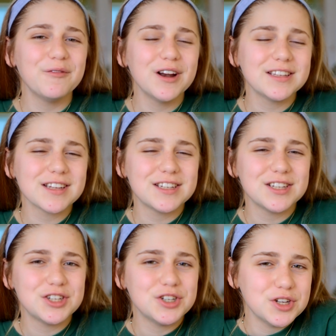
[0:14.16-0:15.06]
I'm really
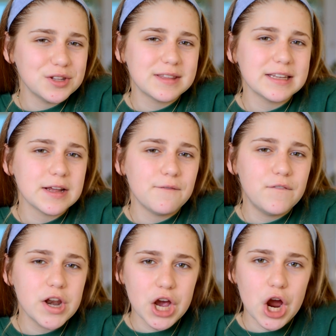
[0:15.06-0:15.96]
excited to do this
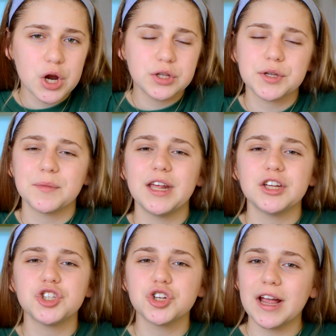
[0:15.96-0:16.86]
video, so I'm going to get
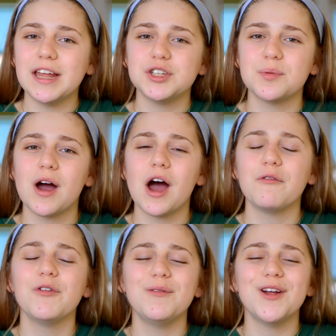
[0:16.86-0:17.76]
straight into it. I
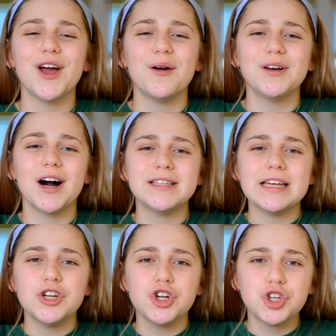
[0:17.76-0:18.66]
really hope you guys
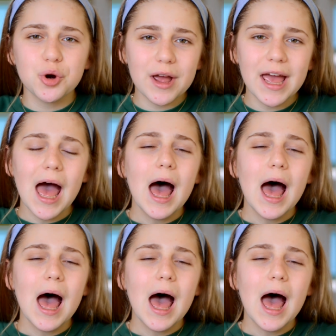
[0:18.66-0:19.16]
enjoy.